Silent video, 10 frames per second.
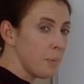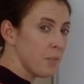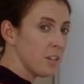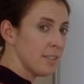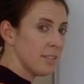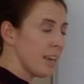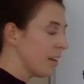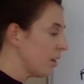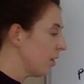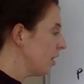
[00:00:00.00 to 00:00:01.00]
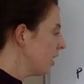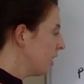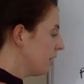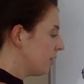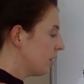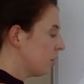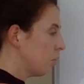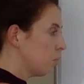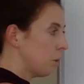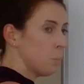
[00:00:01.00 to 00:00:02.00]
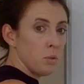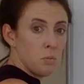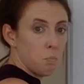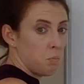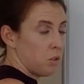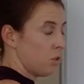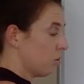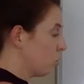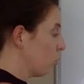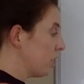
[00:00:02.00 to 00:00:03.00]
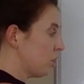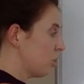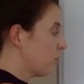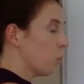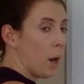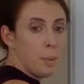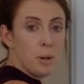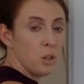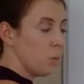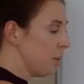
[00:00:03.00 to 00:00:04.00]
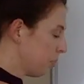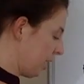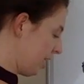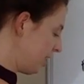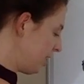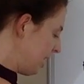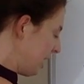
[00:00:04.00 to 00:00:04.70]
if there's a sale, then people switch from white bread to wheat bread,